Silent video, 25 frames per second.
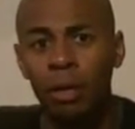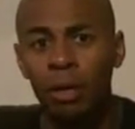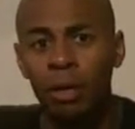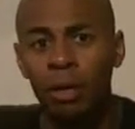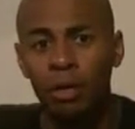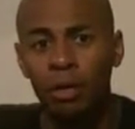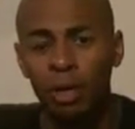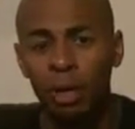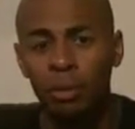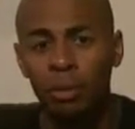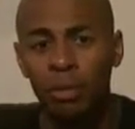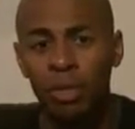
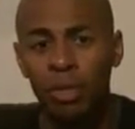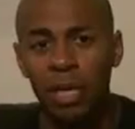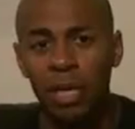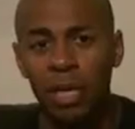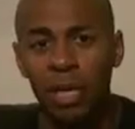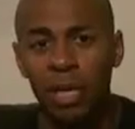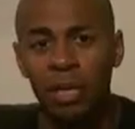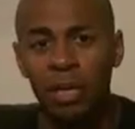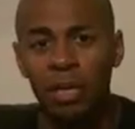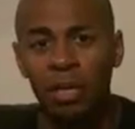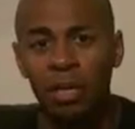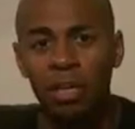You know what I'm
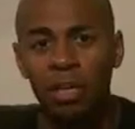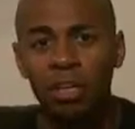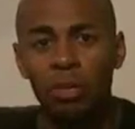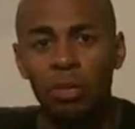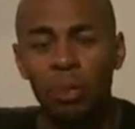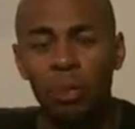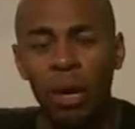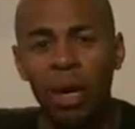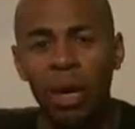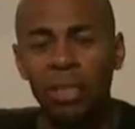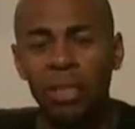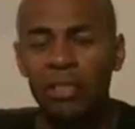saying? Your
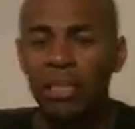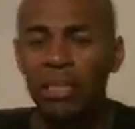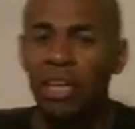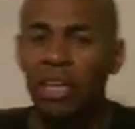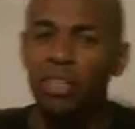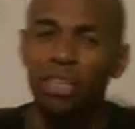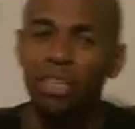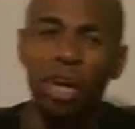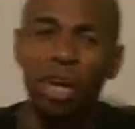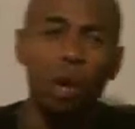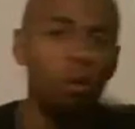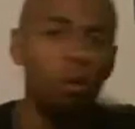body's
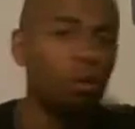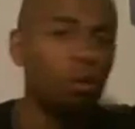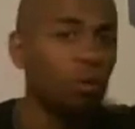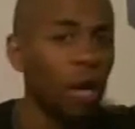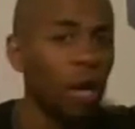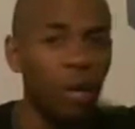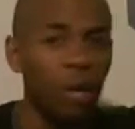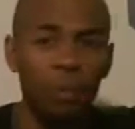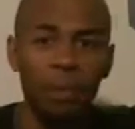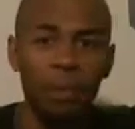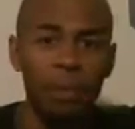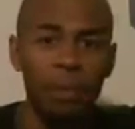like, yo,
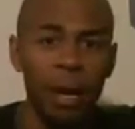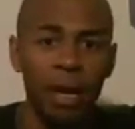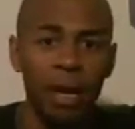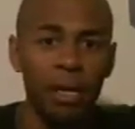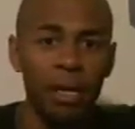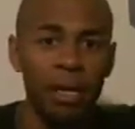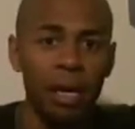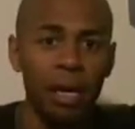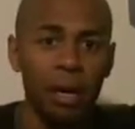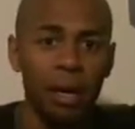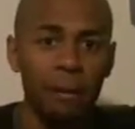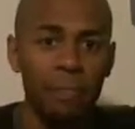crank me
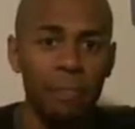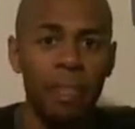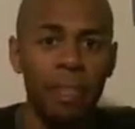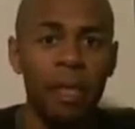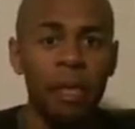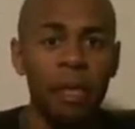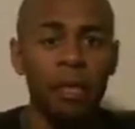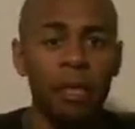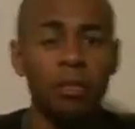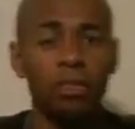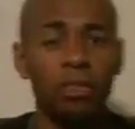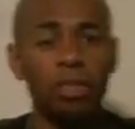back up.
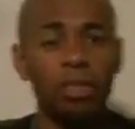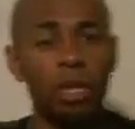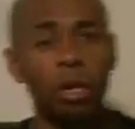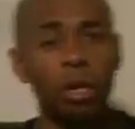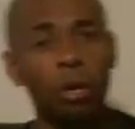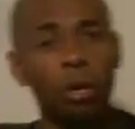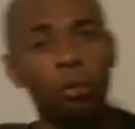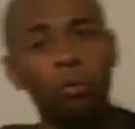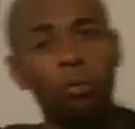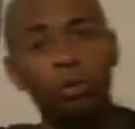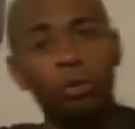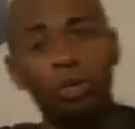And
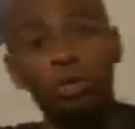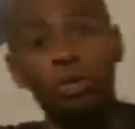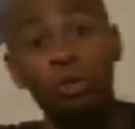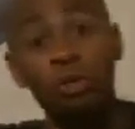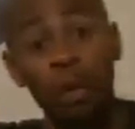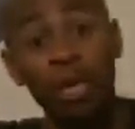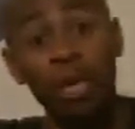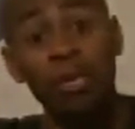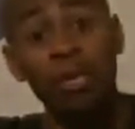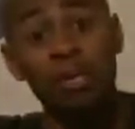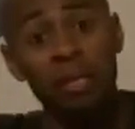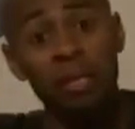so you
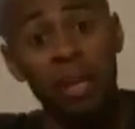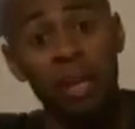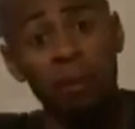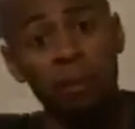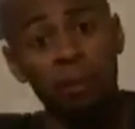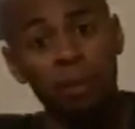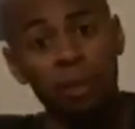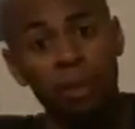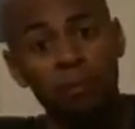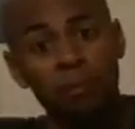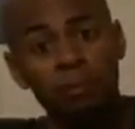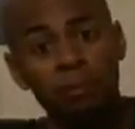eat
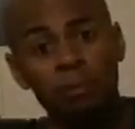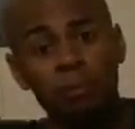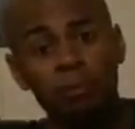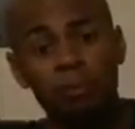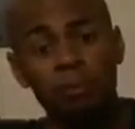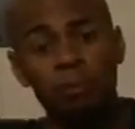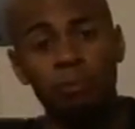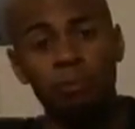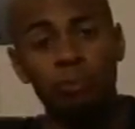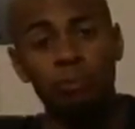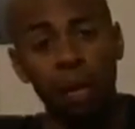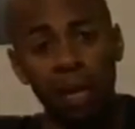something
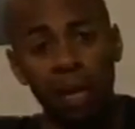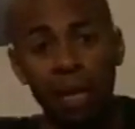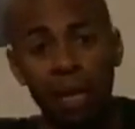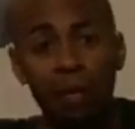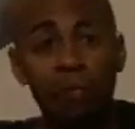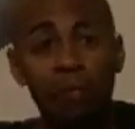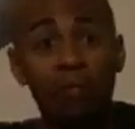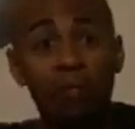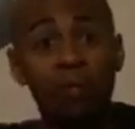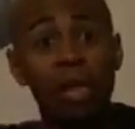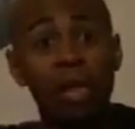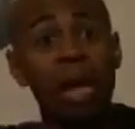made out
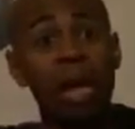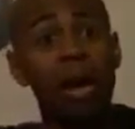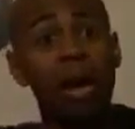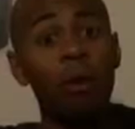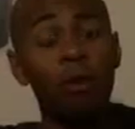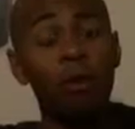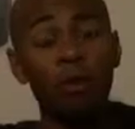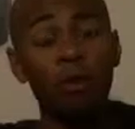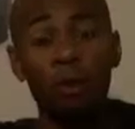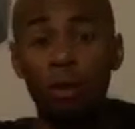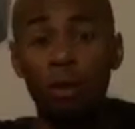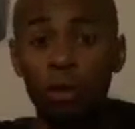of
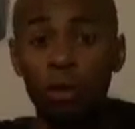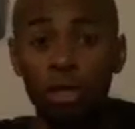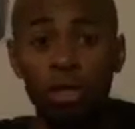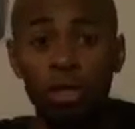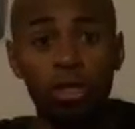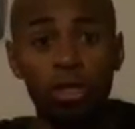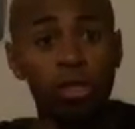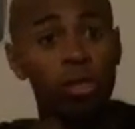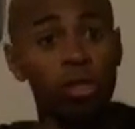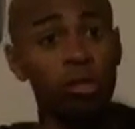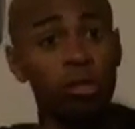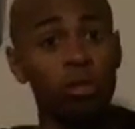flour or
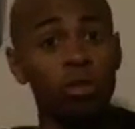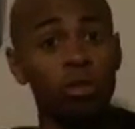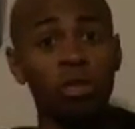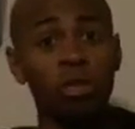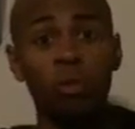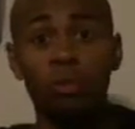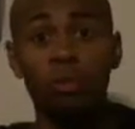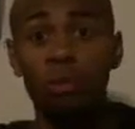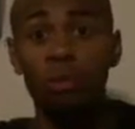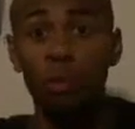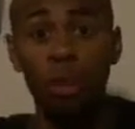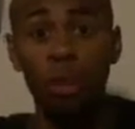sugar,
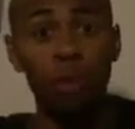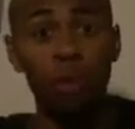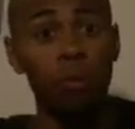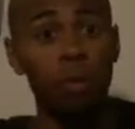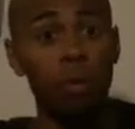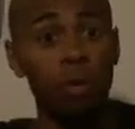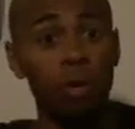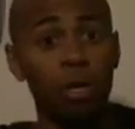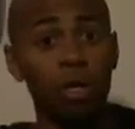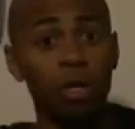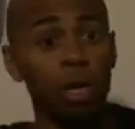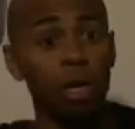some quick
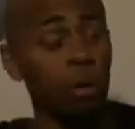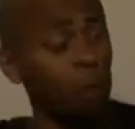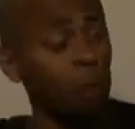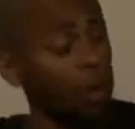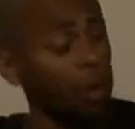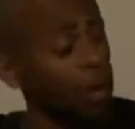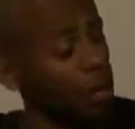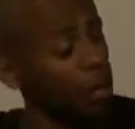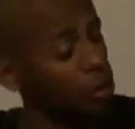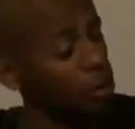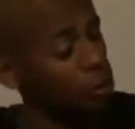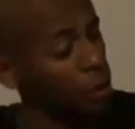burning
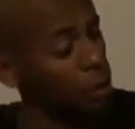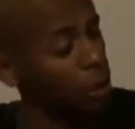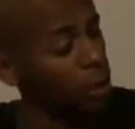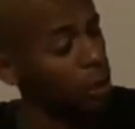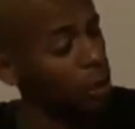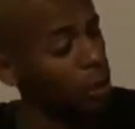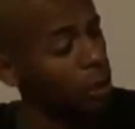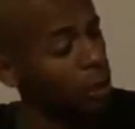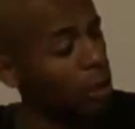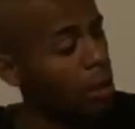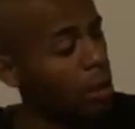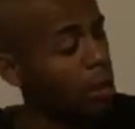
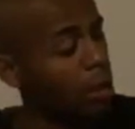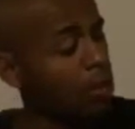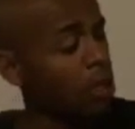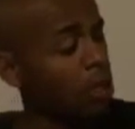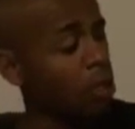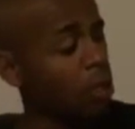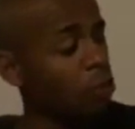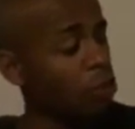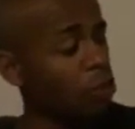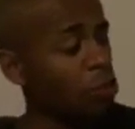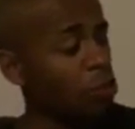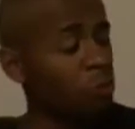carbohydrate, and
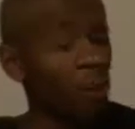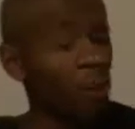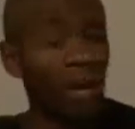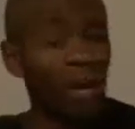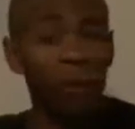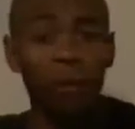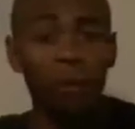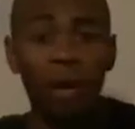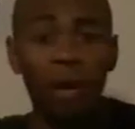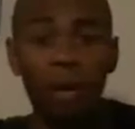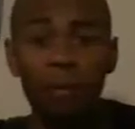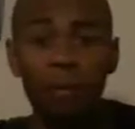then you
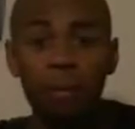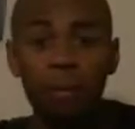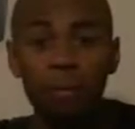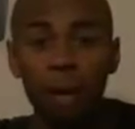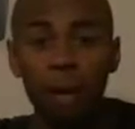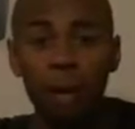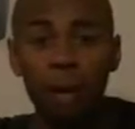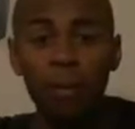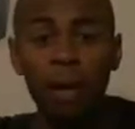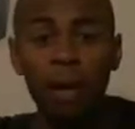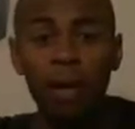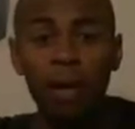spike
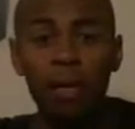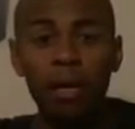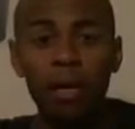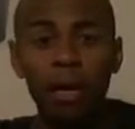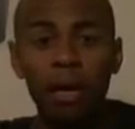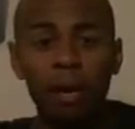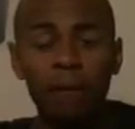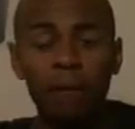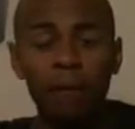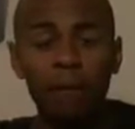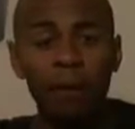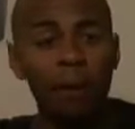right back
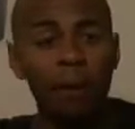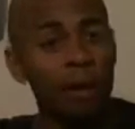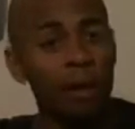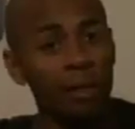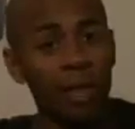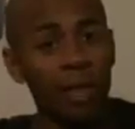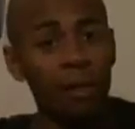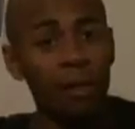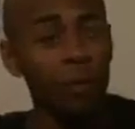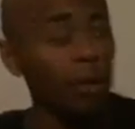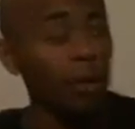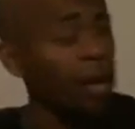up. And
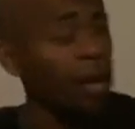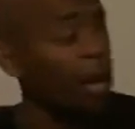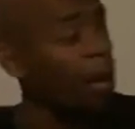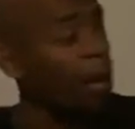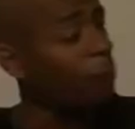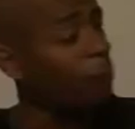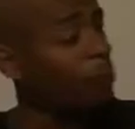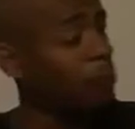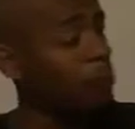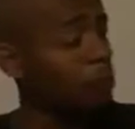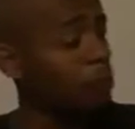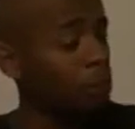then what
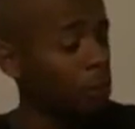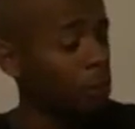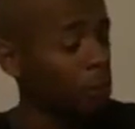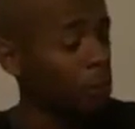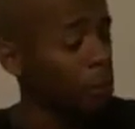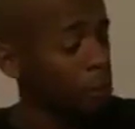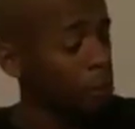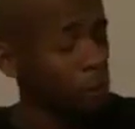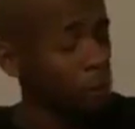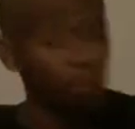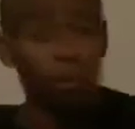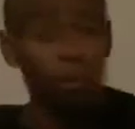happens?
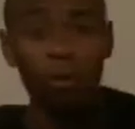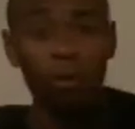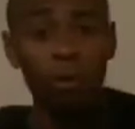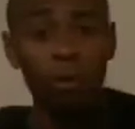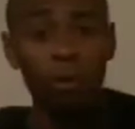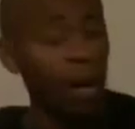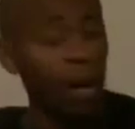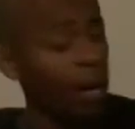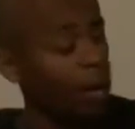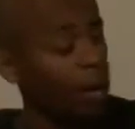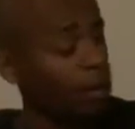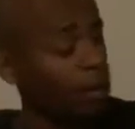You
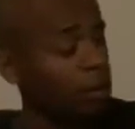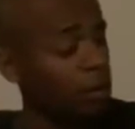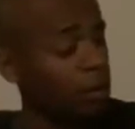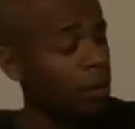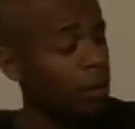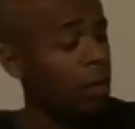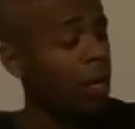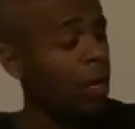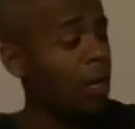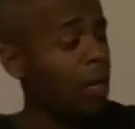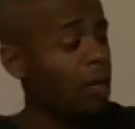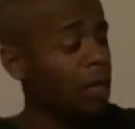crash.
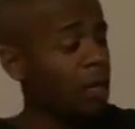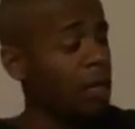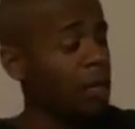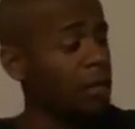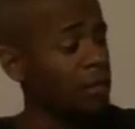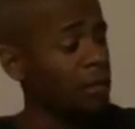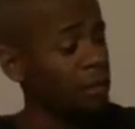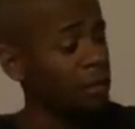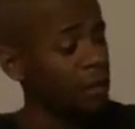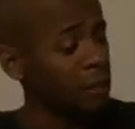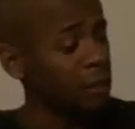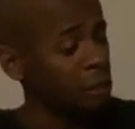And
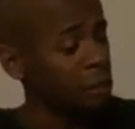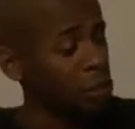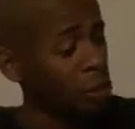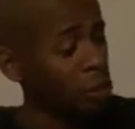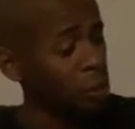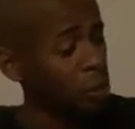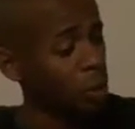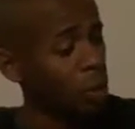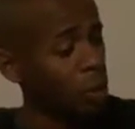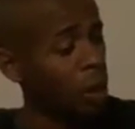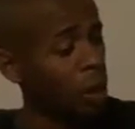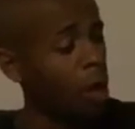this is
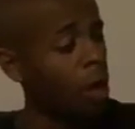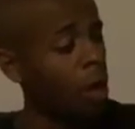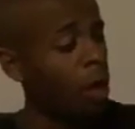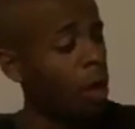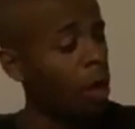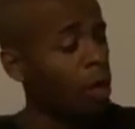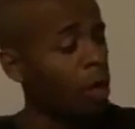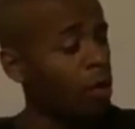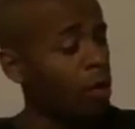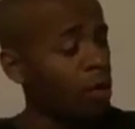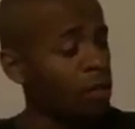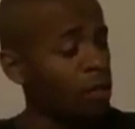going
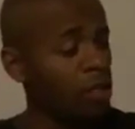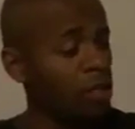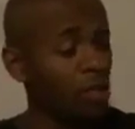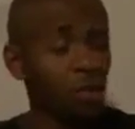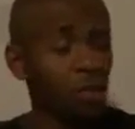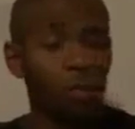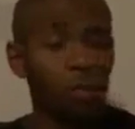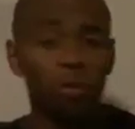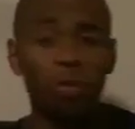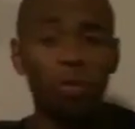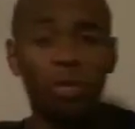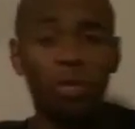on until
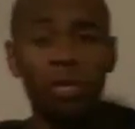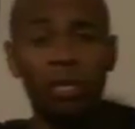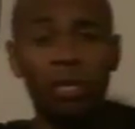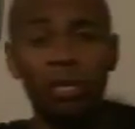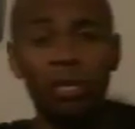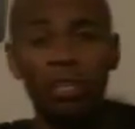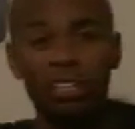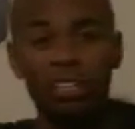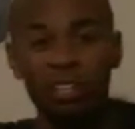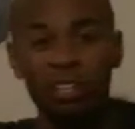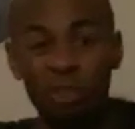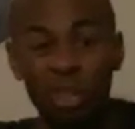you get
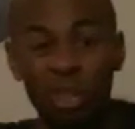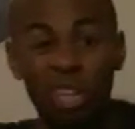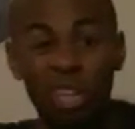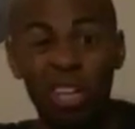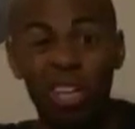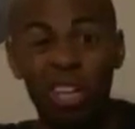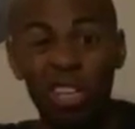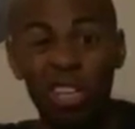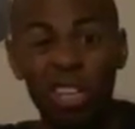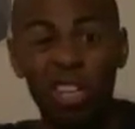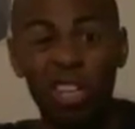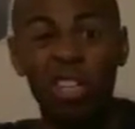a
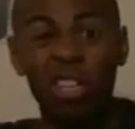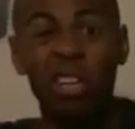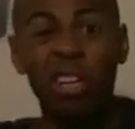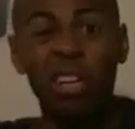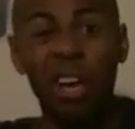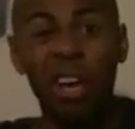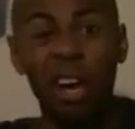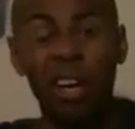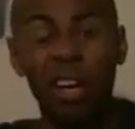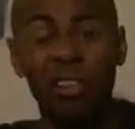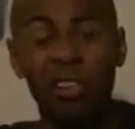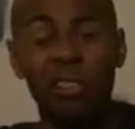good,
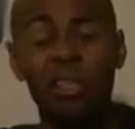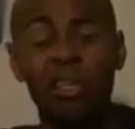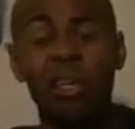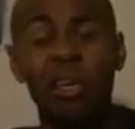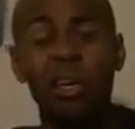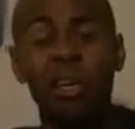nice,